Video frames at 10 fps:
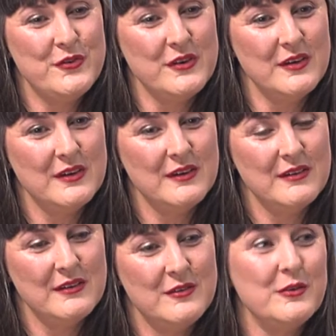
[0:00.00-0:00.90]
to
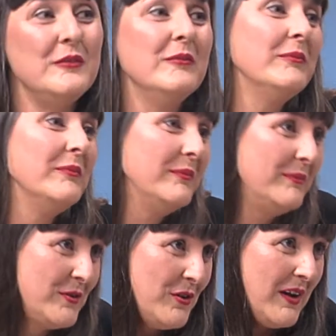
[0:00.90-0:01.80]
do
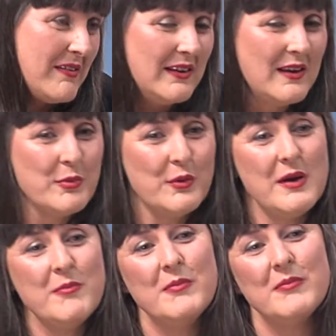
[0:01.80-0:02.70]
a showcase at La
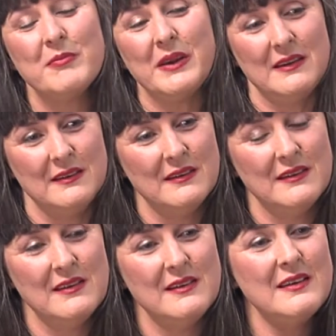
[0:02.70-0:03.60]
Boheme, but
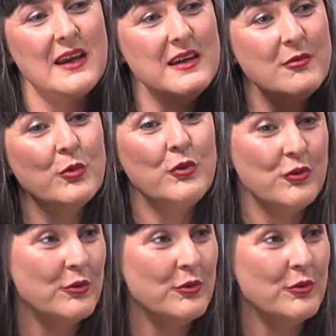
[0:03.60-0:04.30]
they would do